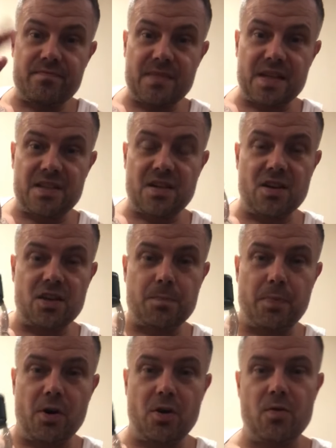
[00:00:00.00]
it's a nice
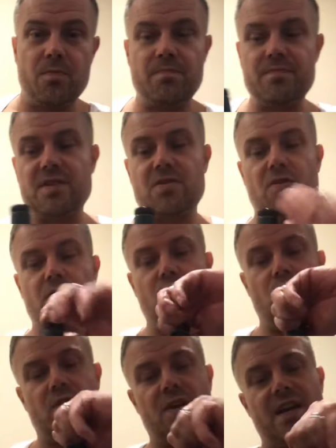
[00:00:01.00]
bottle. It's got a
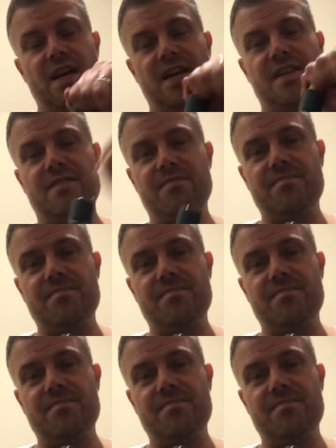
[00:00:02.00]
cork lid.